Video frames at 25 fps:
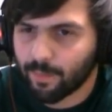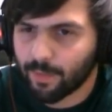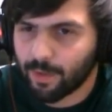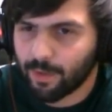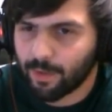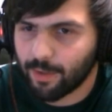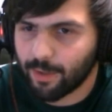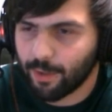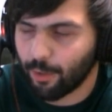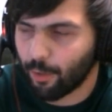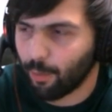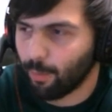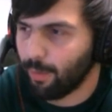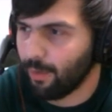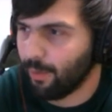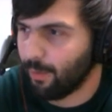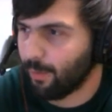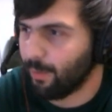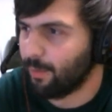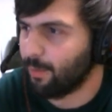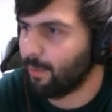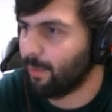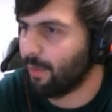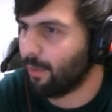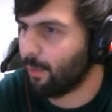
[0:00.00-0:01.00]
Hero Blue
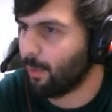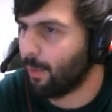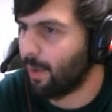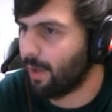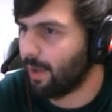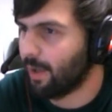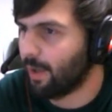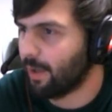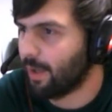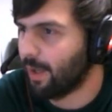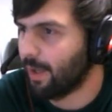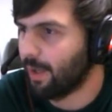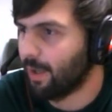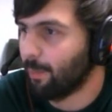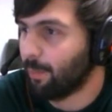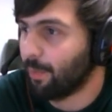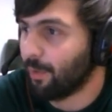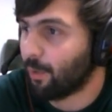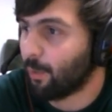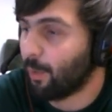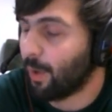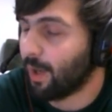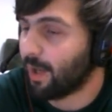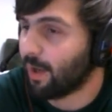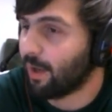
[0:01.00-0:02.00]
with Qui-Gon Kanan. But
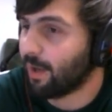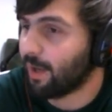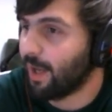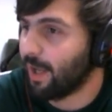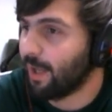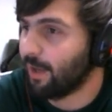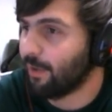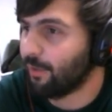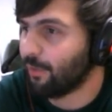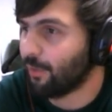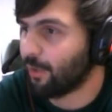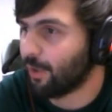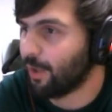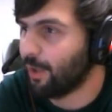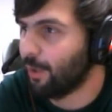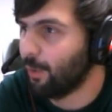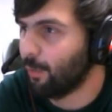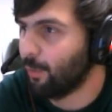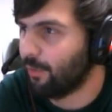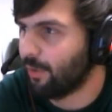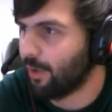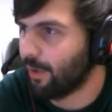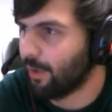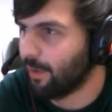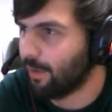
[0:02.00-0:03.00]
Qui-Gon Kanan took a
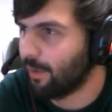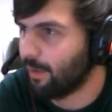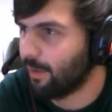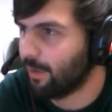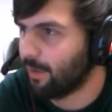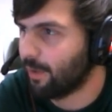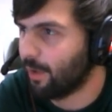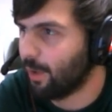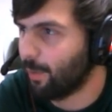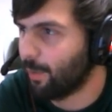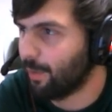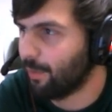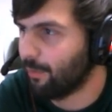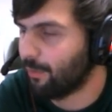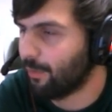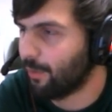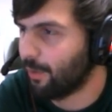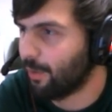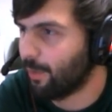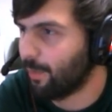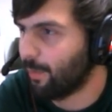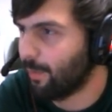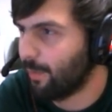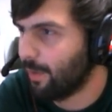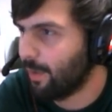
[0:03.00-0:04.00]
huge hit, going
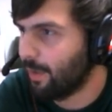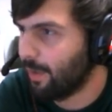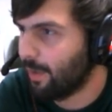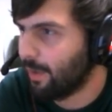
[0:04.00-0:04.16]
from,